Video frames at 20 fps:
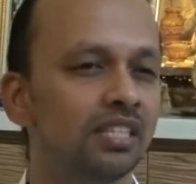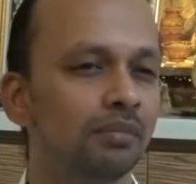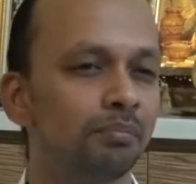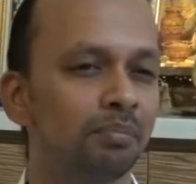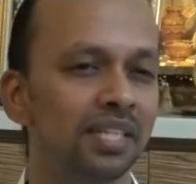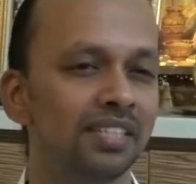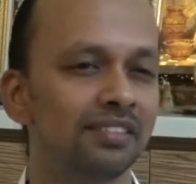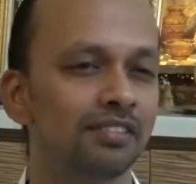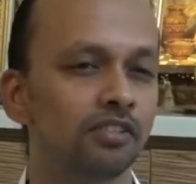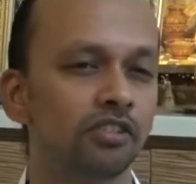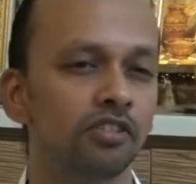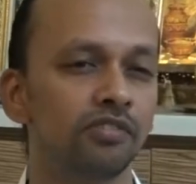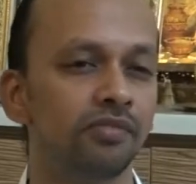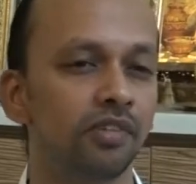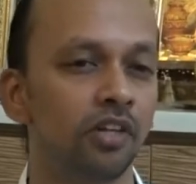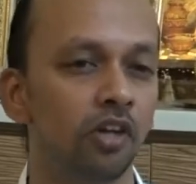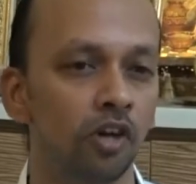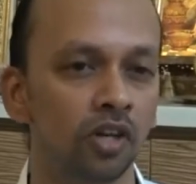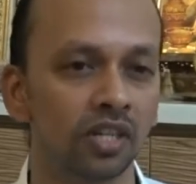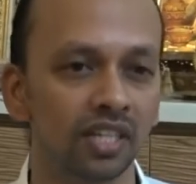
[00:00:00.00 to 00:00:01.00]
the praises
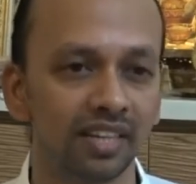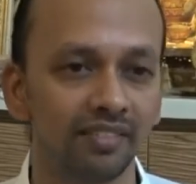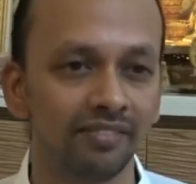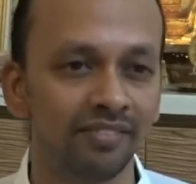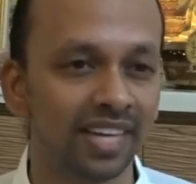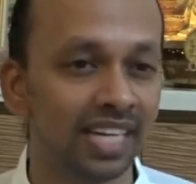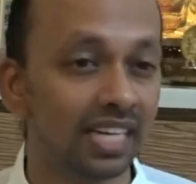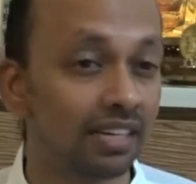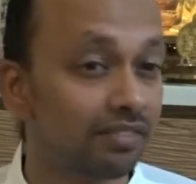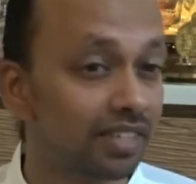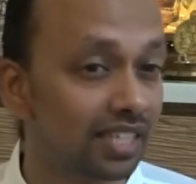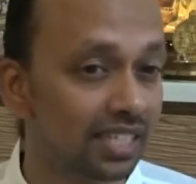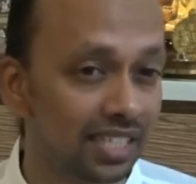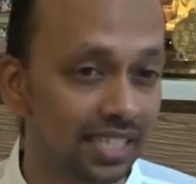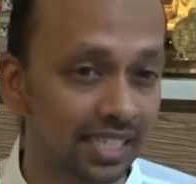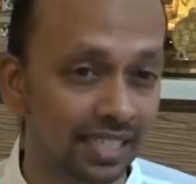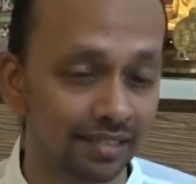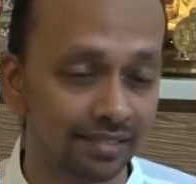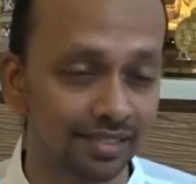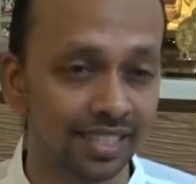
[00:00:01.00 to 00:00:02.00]
of God wherever
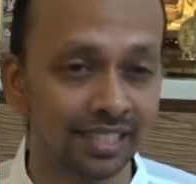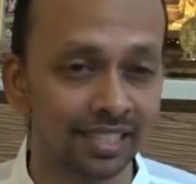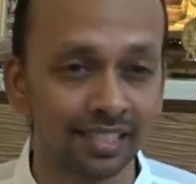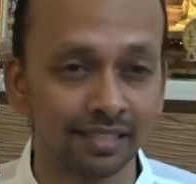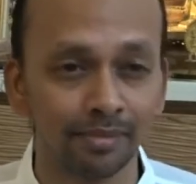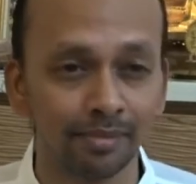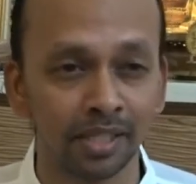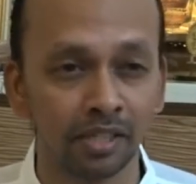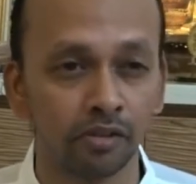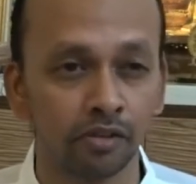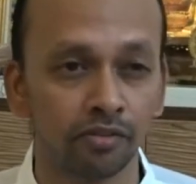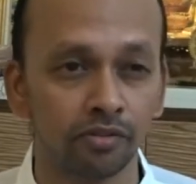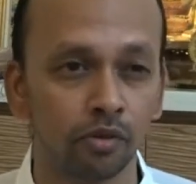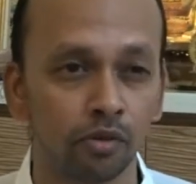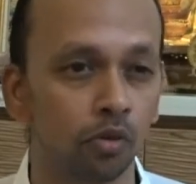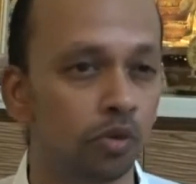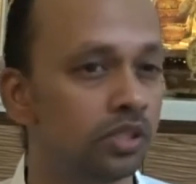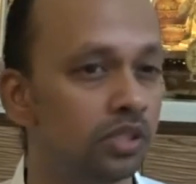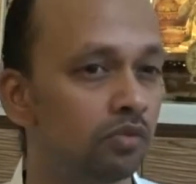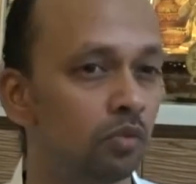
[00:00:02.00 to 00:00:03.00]
he is, irrespective of
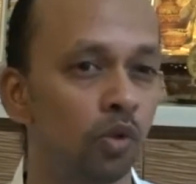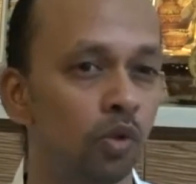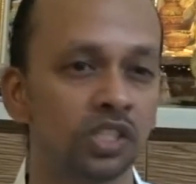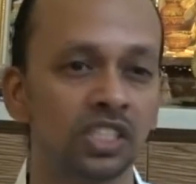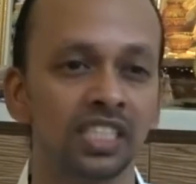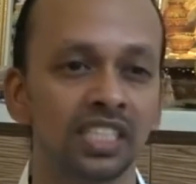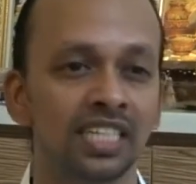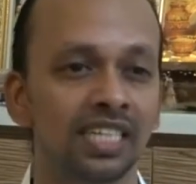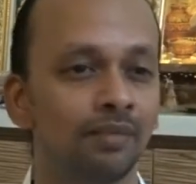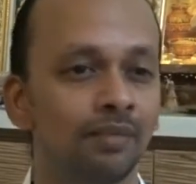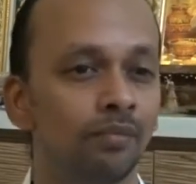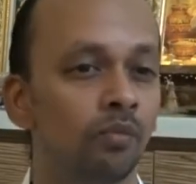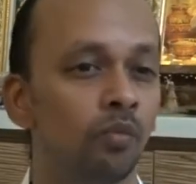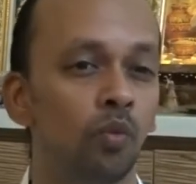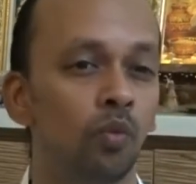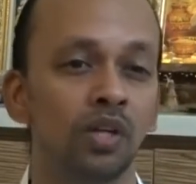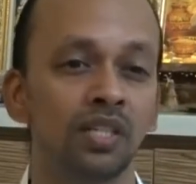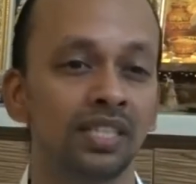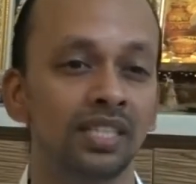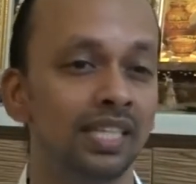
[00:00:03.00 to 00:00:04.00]
who is watching
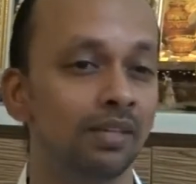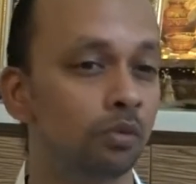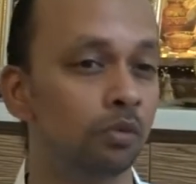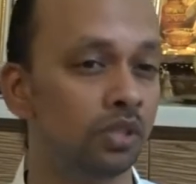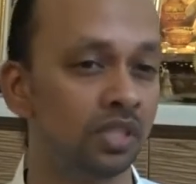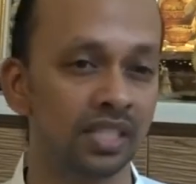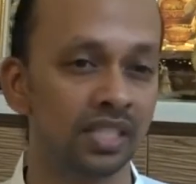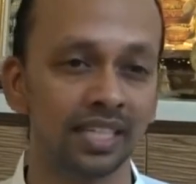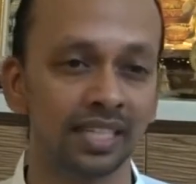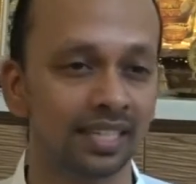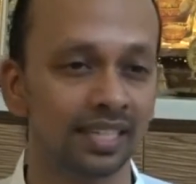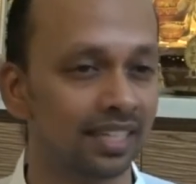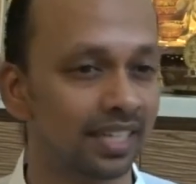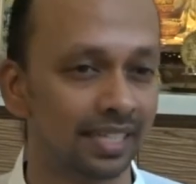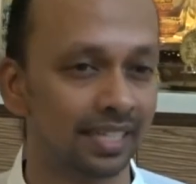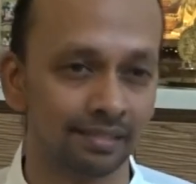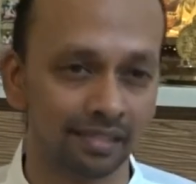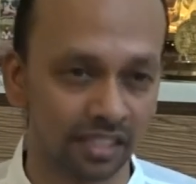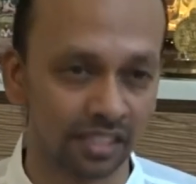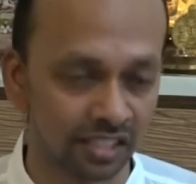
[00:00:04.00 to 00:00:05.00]
him, what they would think,
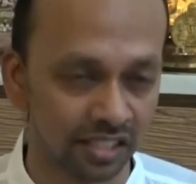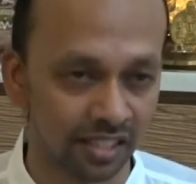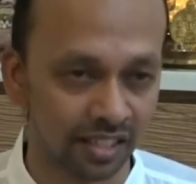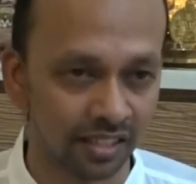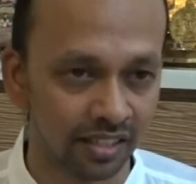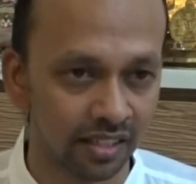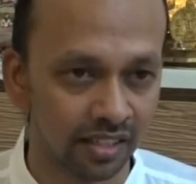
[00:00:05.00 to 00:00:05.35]
etc.